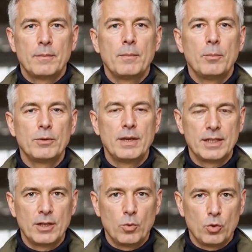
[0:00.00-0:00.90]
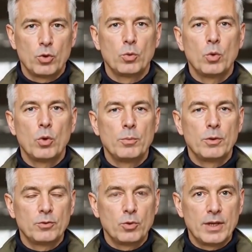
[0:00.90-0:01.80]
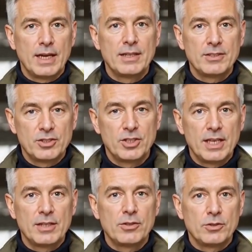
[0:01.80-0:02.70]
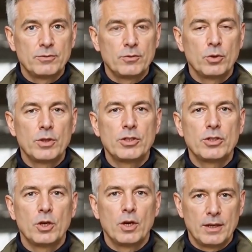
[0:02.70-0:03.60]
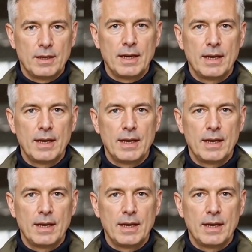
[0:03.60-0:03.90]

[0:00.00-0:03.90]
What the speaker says: Preventing a world war before it has the chance to fully start